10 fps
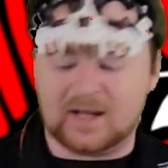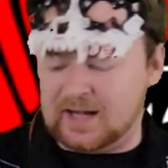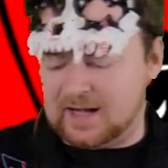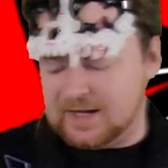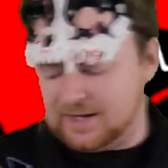
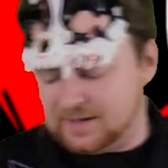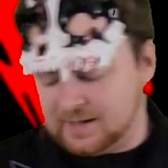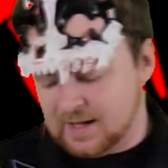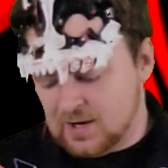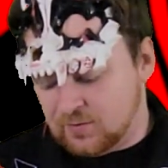Uh,
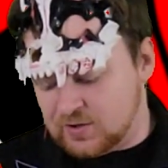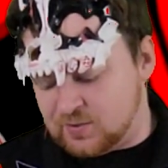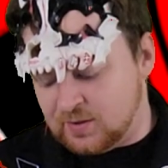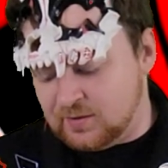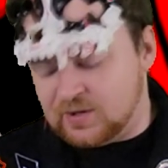which
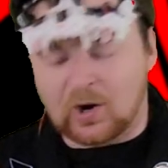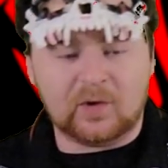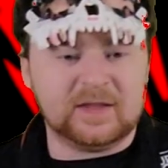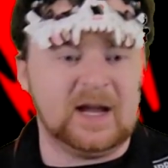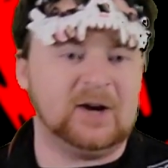we're going to
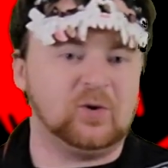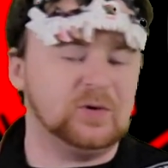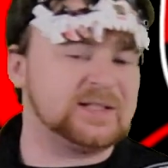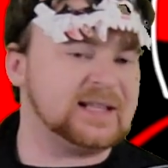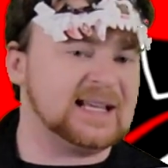call the
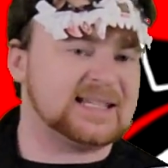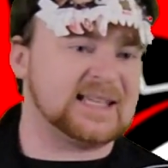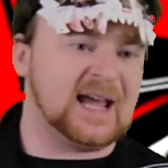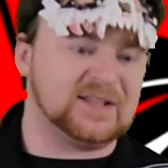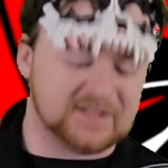Hereward's Last
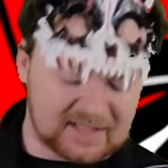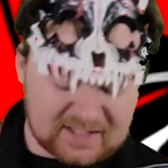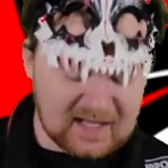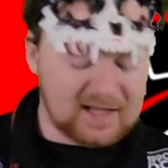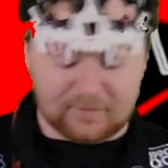Stand. So
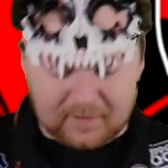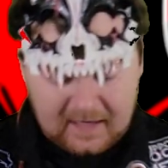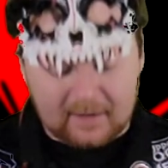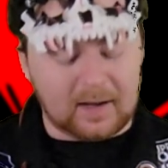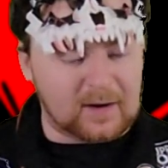let's
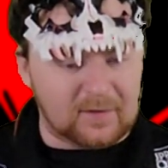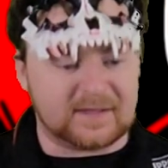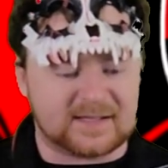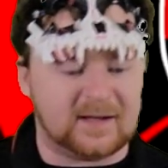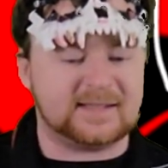forget about all
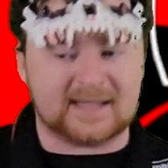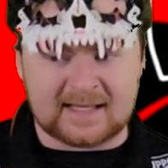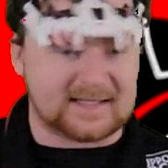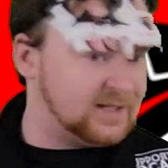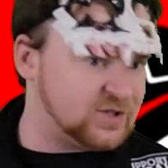this
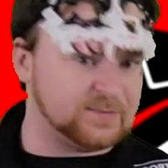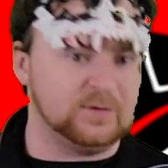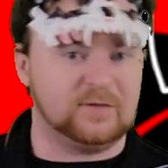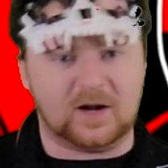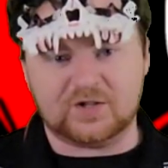nonsense and let's just
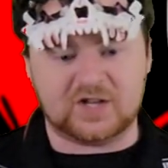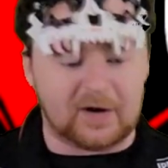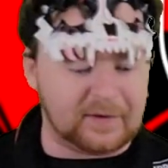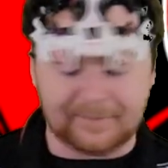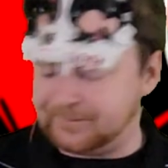move on,
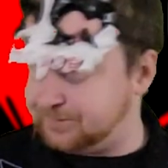shall we?